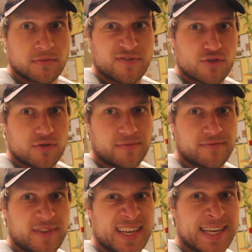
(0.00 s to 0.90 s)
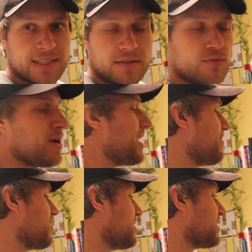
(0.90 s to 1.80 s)
food, fitness,
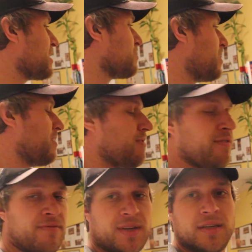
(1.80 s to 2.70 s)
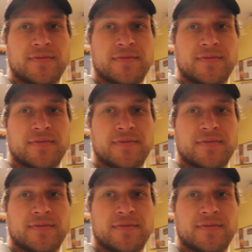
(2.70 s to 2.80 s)
whatever it is that you want to vote for me.